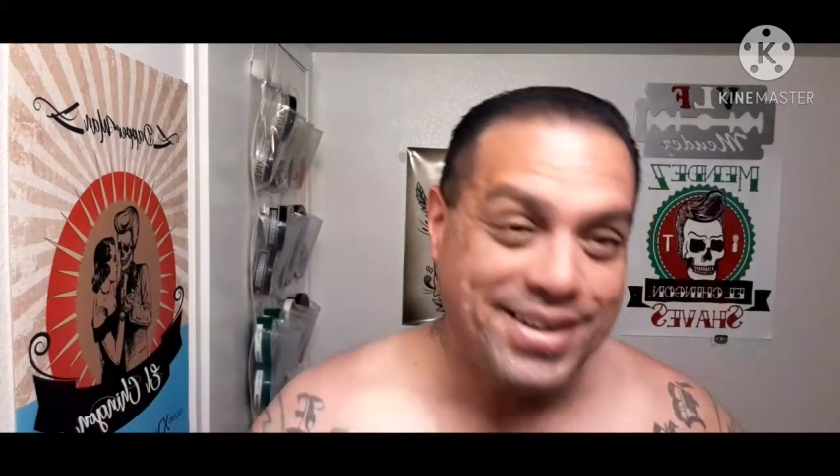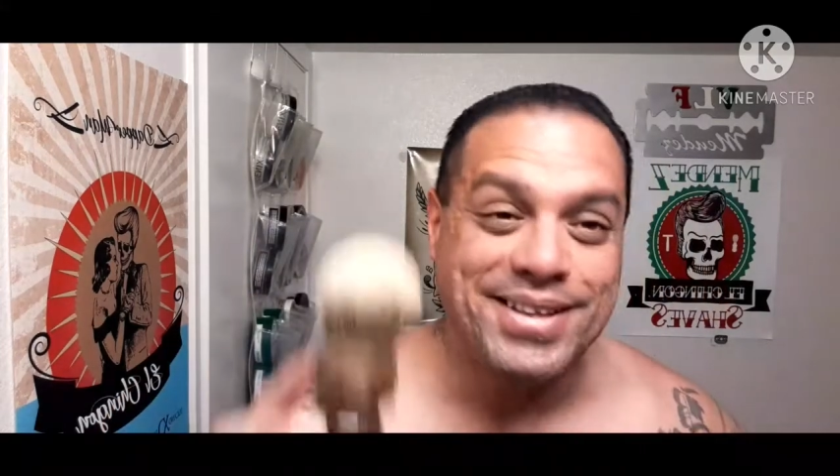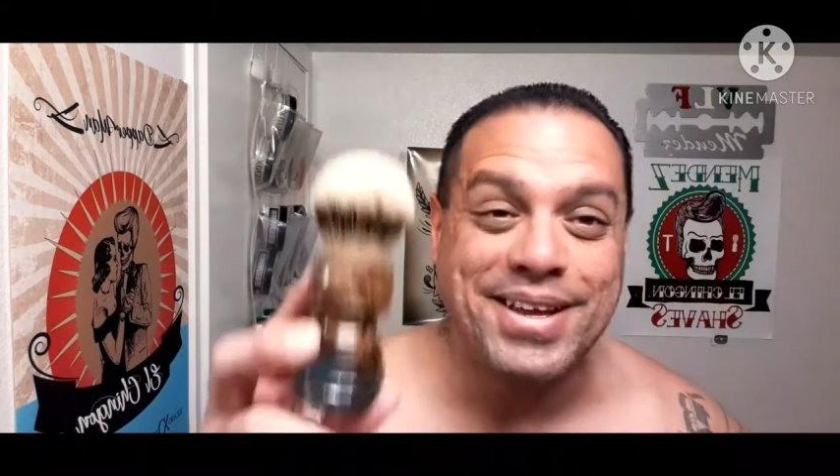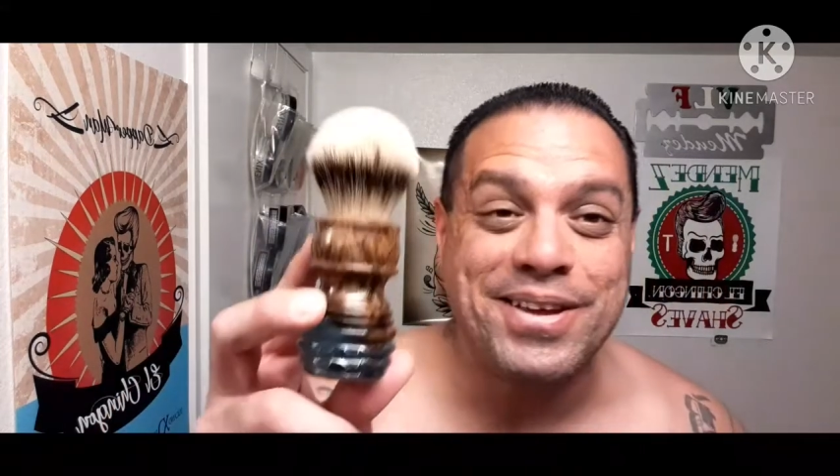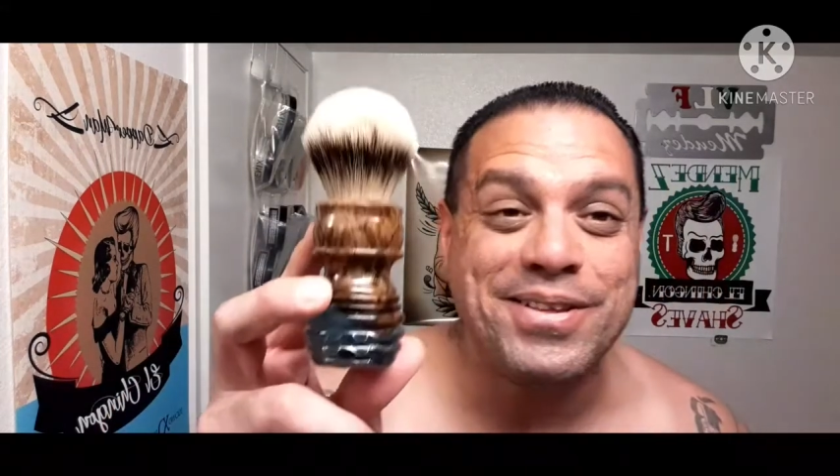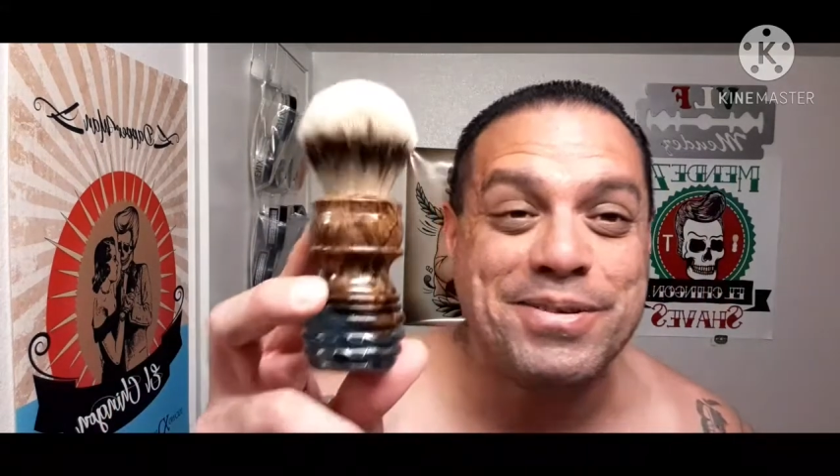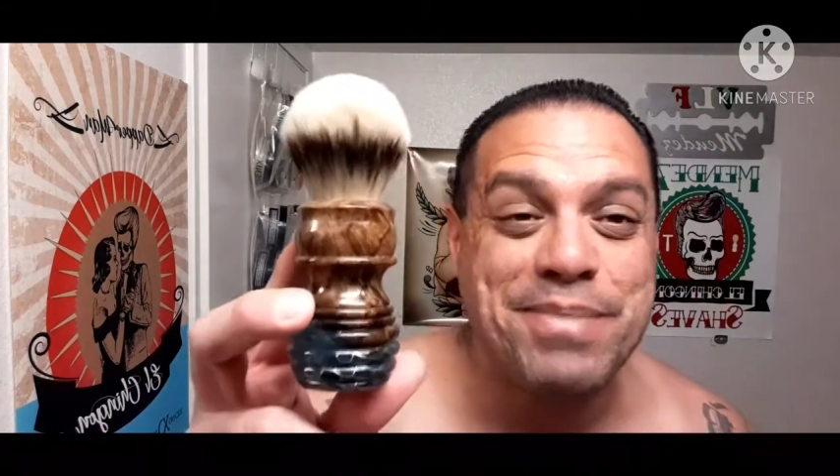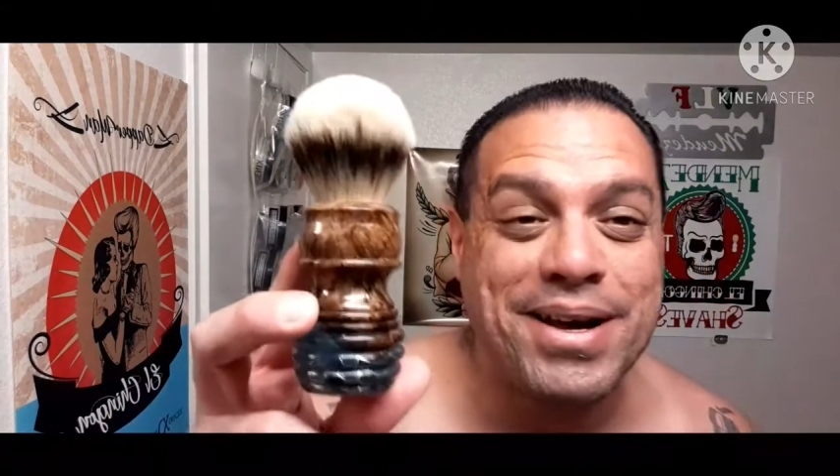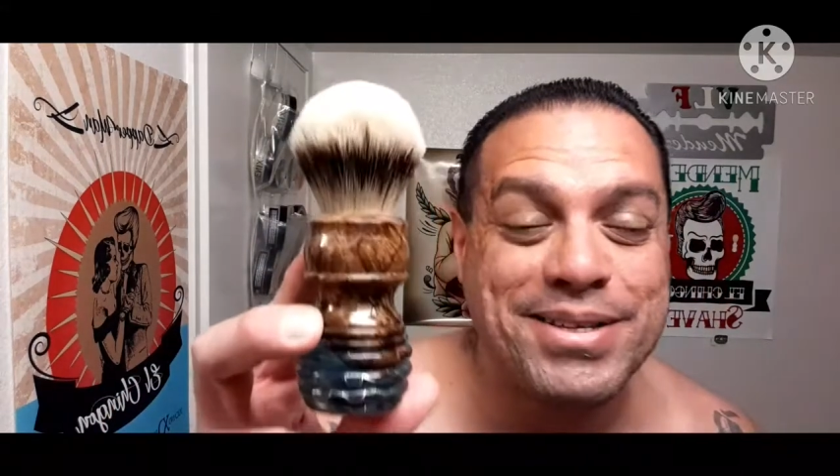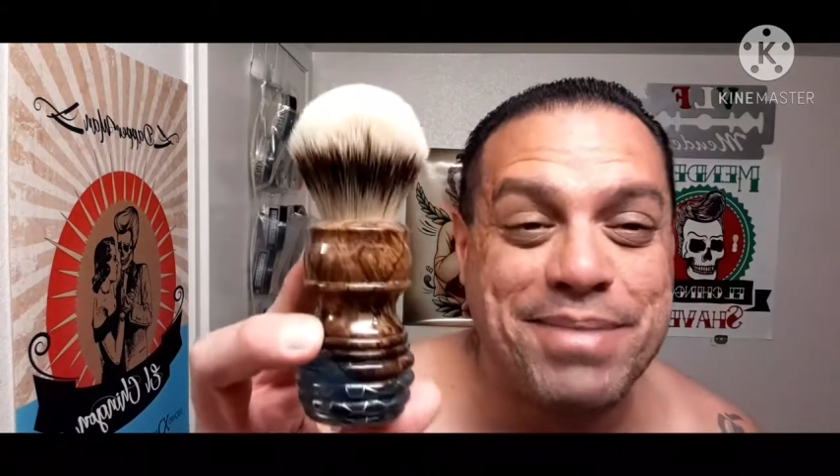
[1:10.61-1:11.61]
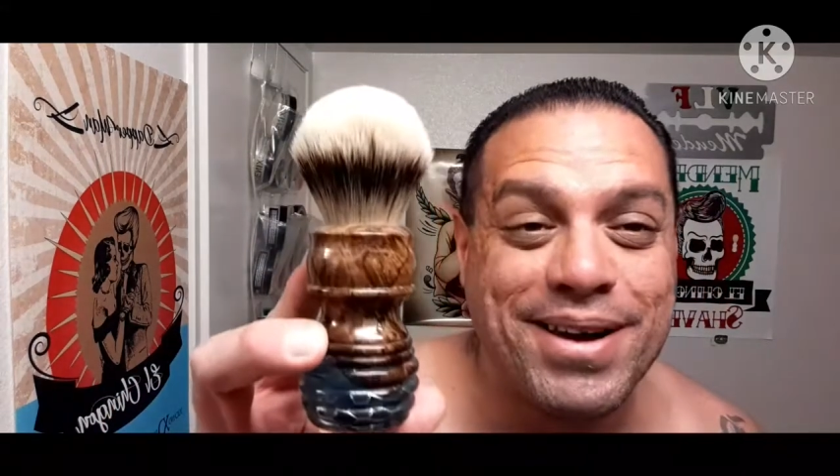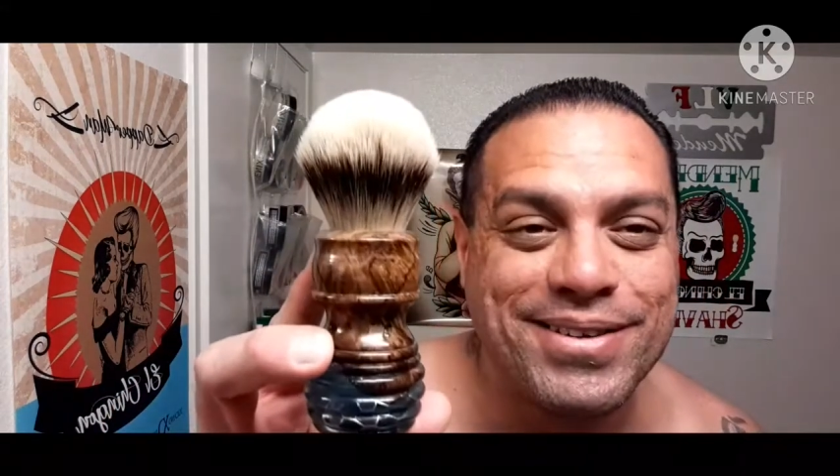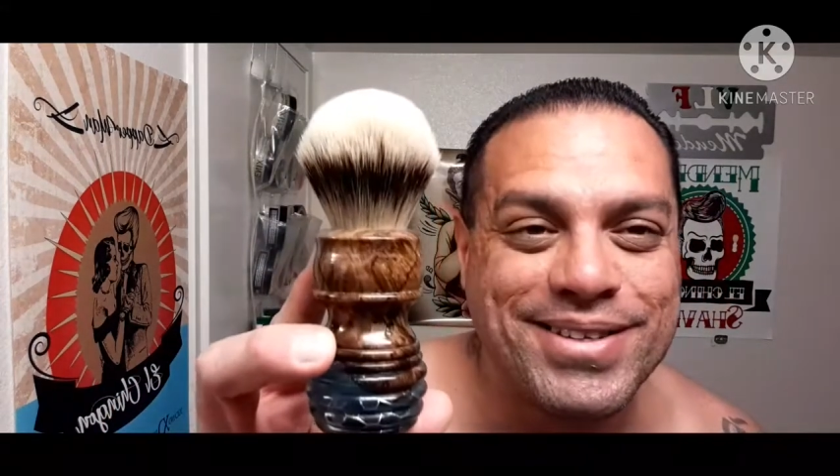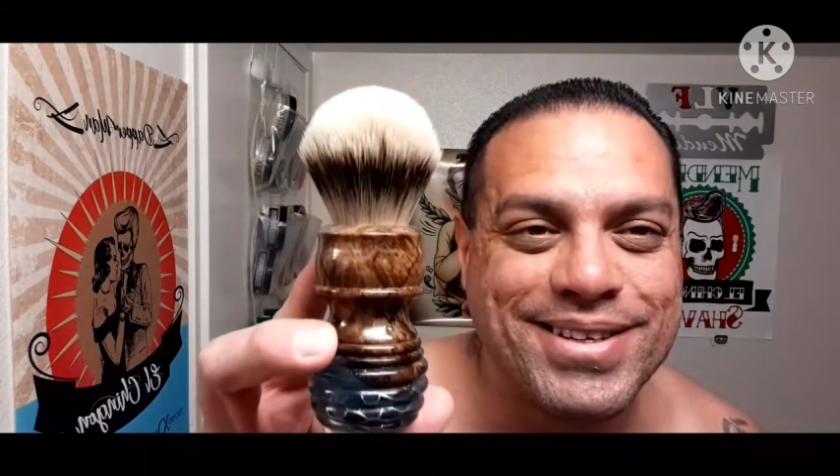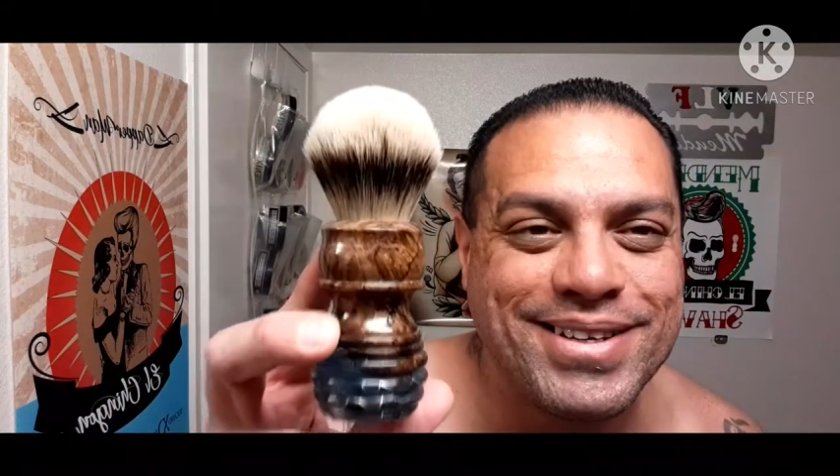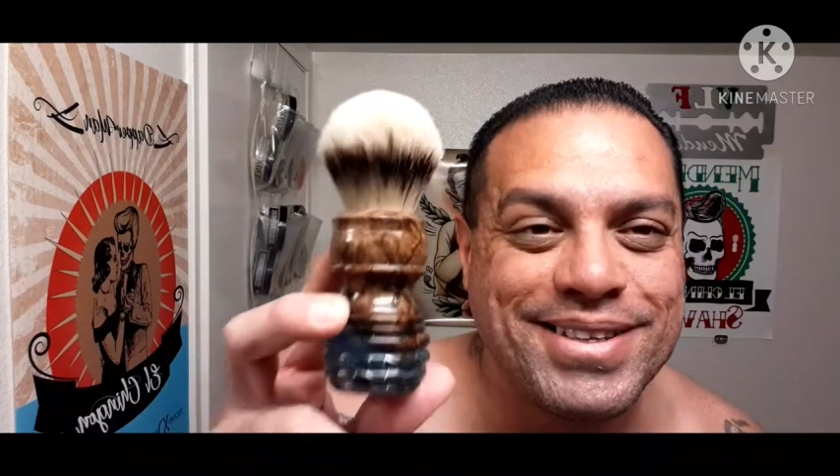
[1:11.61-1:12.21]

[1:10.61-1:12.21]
Thank you to my Smiles.